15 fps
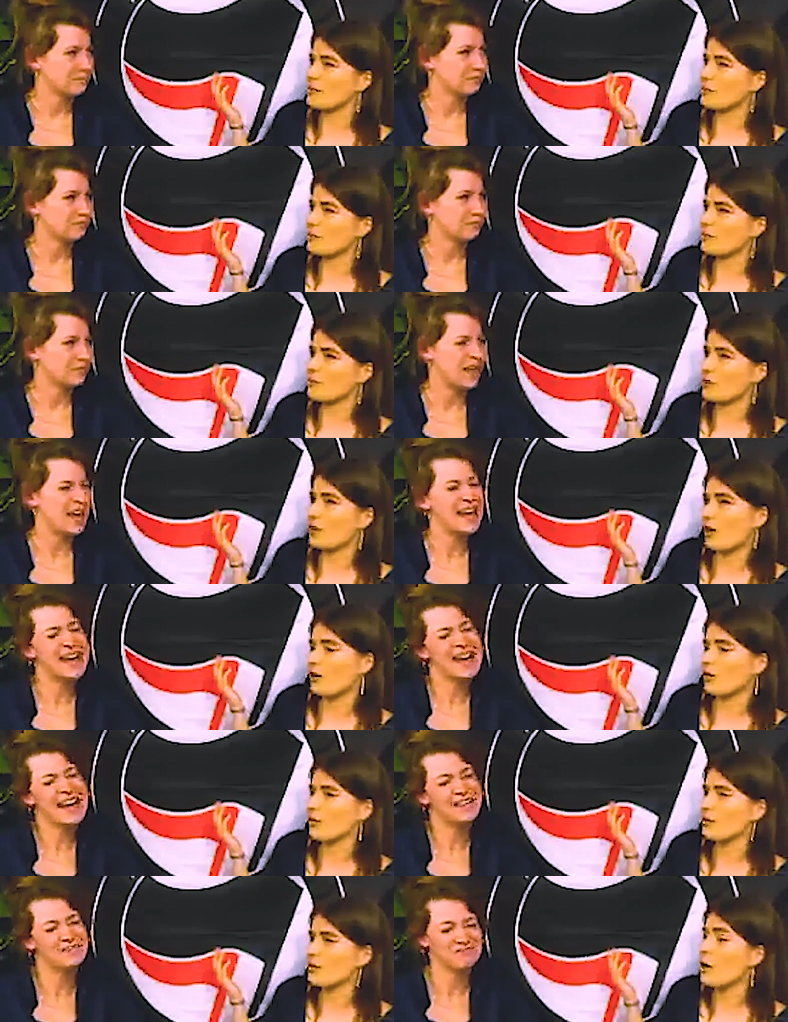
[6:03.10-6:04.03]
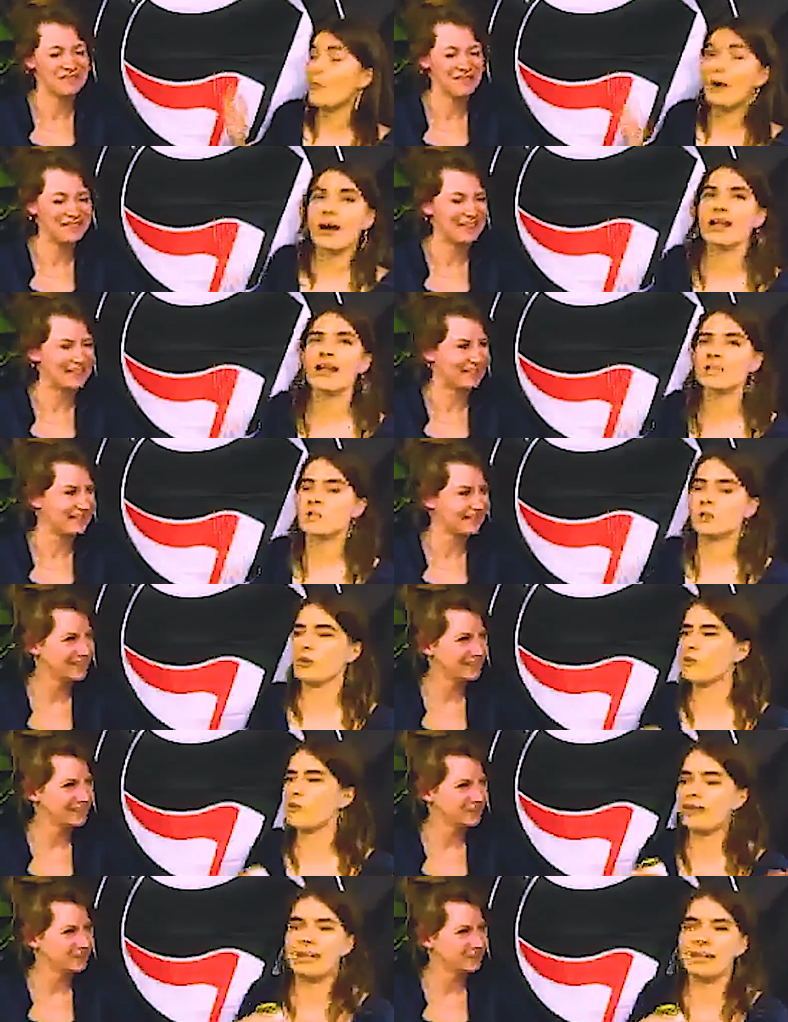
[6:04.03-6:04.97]
Speaker 1: No. Nah. well, unless you're
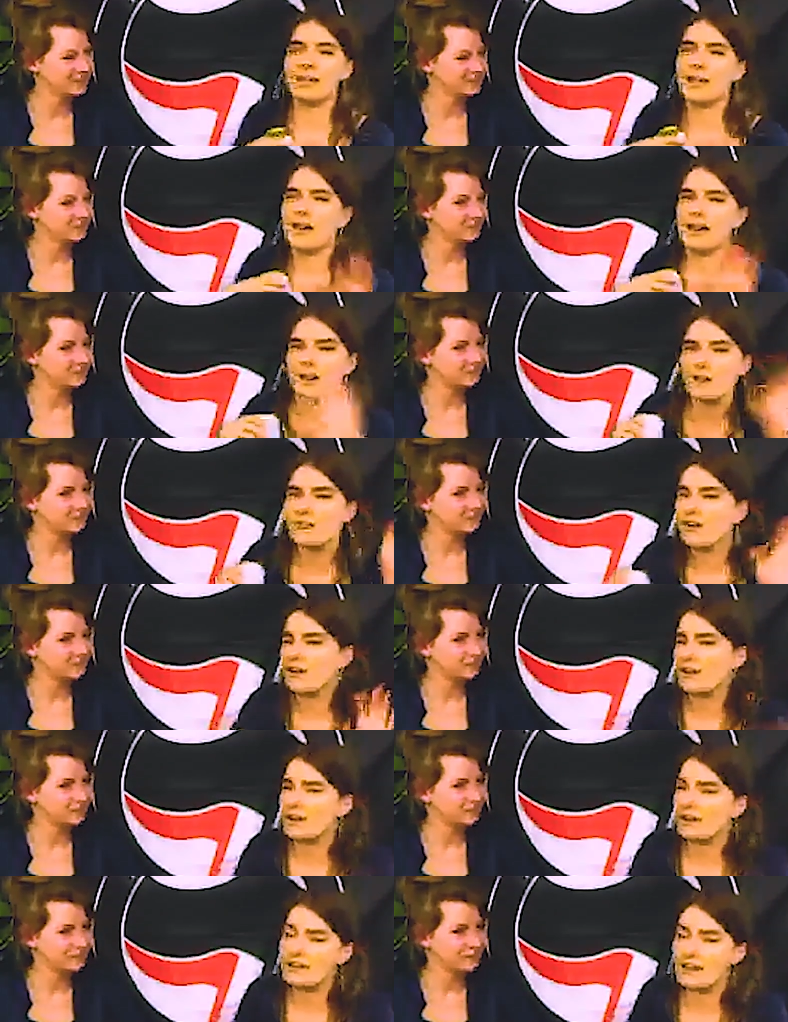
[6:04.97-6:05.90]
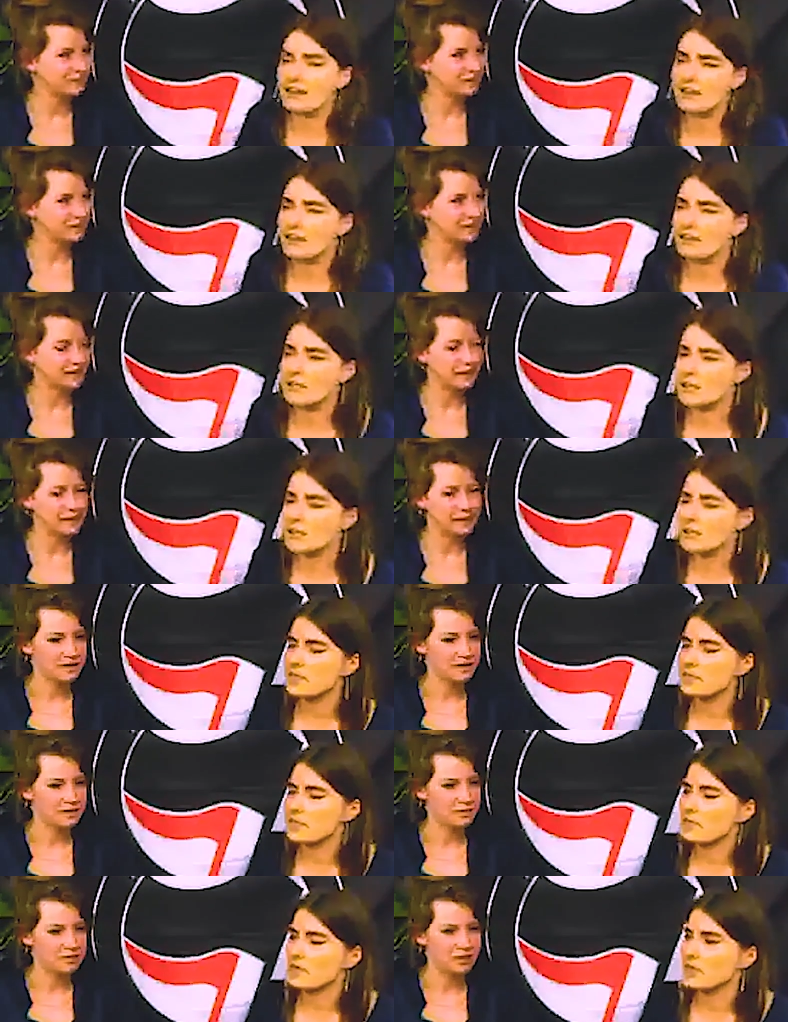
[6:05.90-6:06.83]
already like fucking, that, that's yeah. just this. But
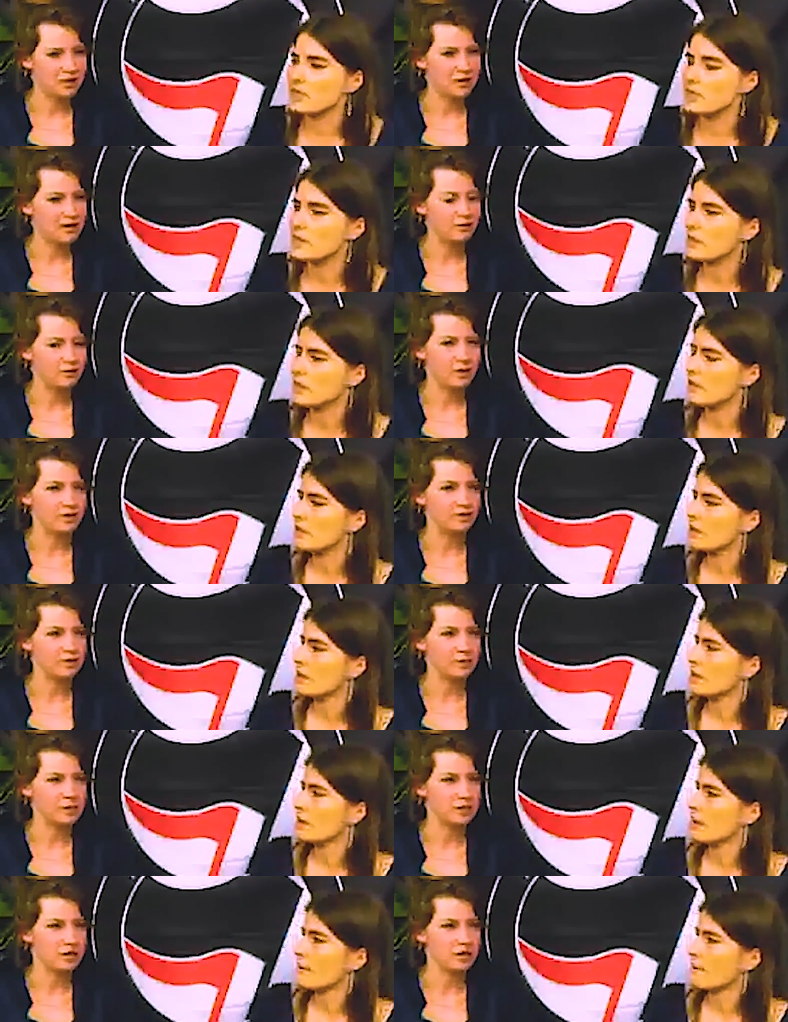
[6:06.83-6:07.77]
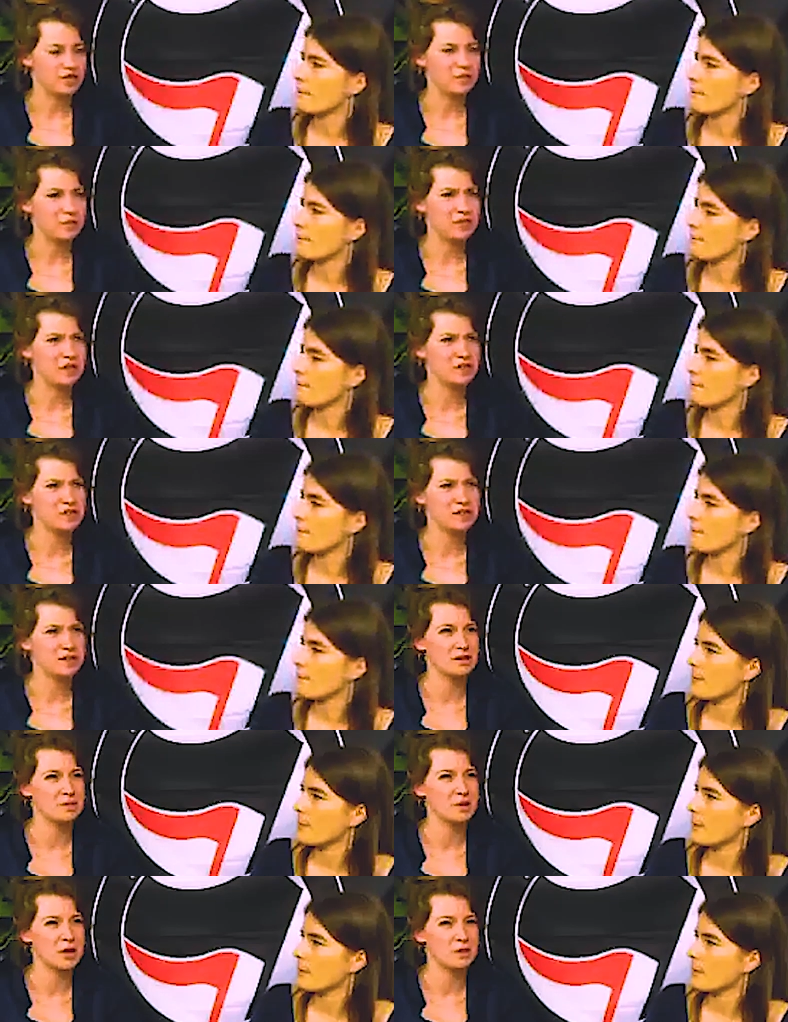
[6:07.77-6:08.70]
no, everyone loves a massage. A massage, I think, can become
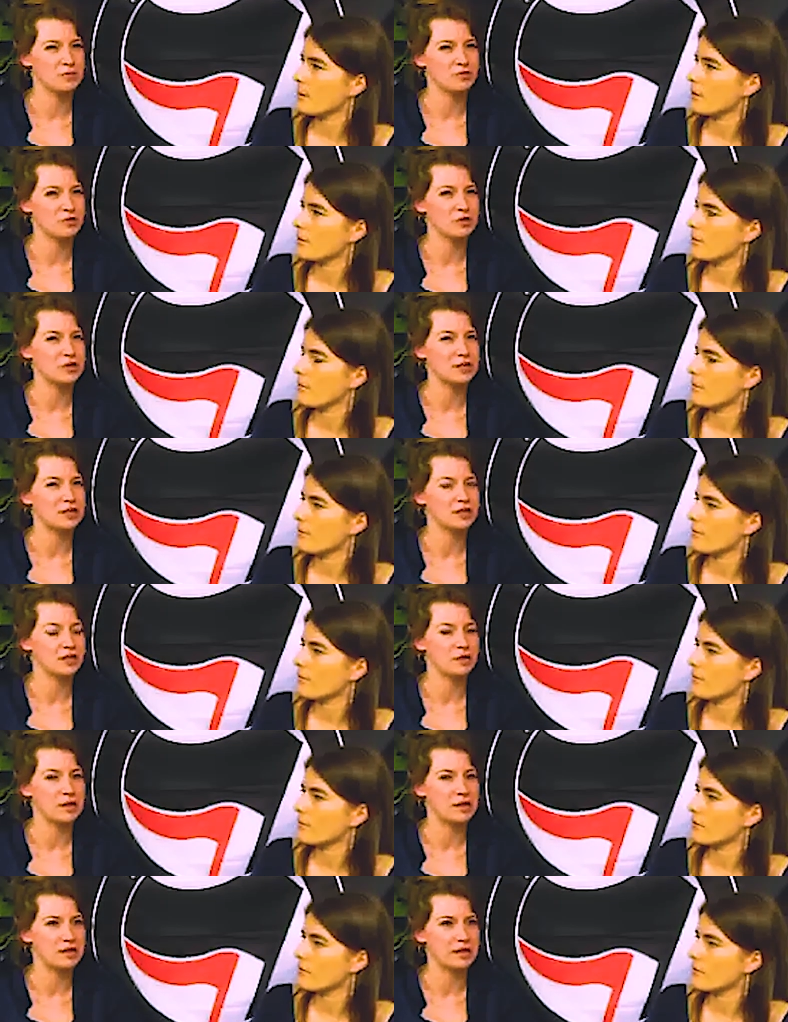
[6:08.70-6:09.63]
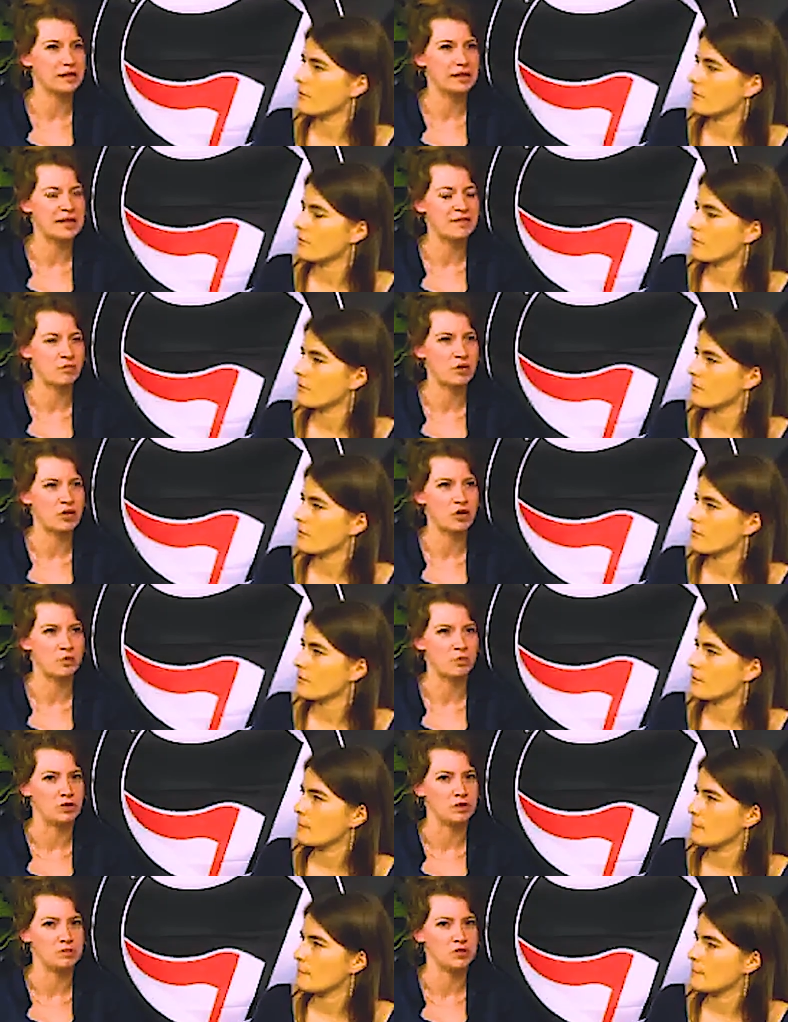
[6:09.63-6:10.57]
erotic so easily. Like even when you don't want them
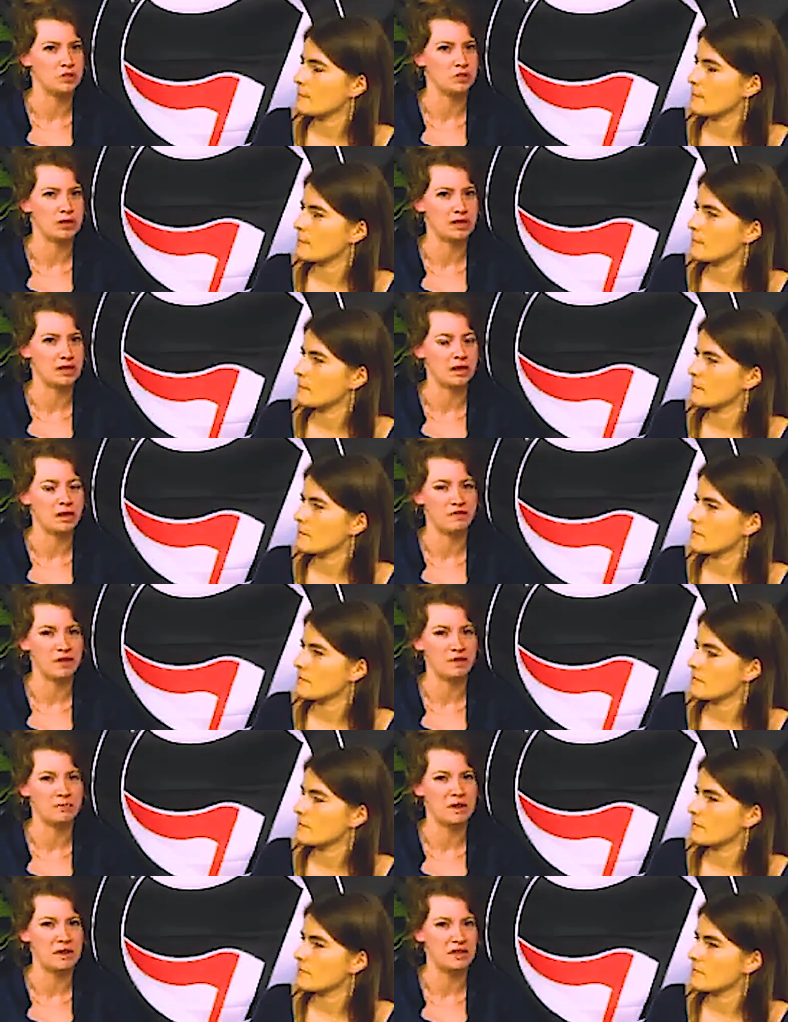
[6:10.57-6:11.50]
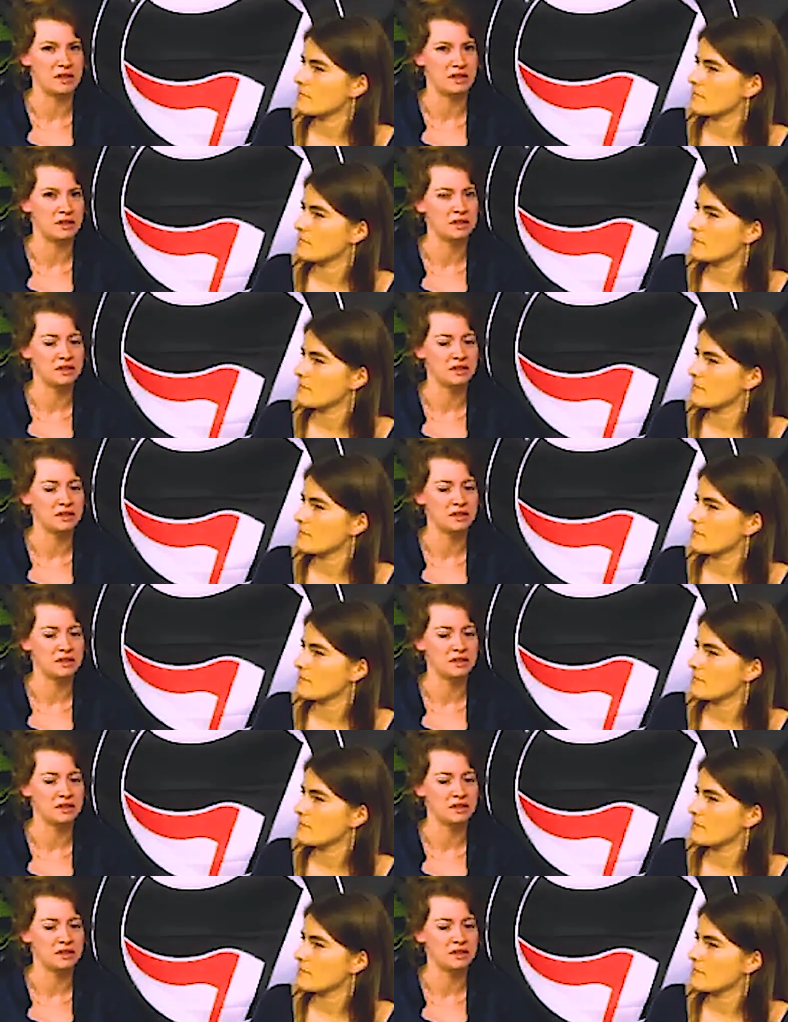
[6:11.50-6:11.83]
to. Like I've had many a, uh,